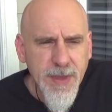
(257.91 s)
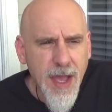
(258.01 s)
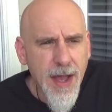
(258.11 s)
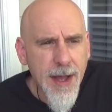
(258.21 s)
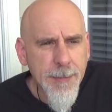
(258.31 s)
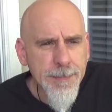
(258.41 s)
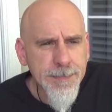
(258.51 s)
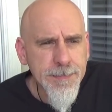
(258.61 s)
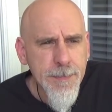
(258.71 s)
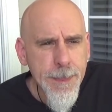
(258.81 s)

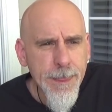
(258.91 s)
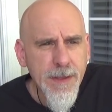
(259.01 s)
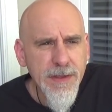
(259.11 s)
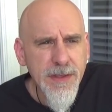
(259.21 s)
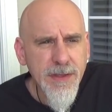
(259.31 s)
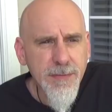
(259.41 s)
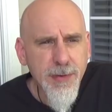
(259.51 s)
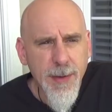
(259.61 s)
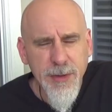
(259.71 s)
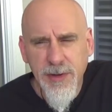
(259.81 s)
Um,
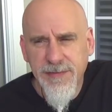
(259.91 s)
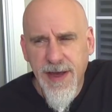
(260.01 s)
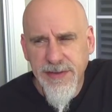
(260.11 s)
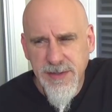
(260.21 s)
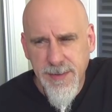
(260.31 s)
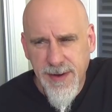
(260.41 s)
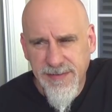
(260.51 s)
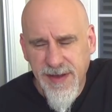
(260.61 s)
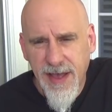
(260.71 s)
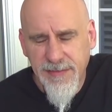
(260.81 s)
probably only find this to be about a
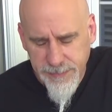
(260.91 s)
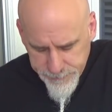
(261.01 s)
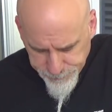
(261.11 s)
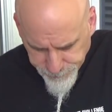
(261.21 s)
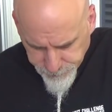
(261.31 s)
5.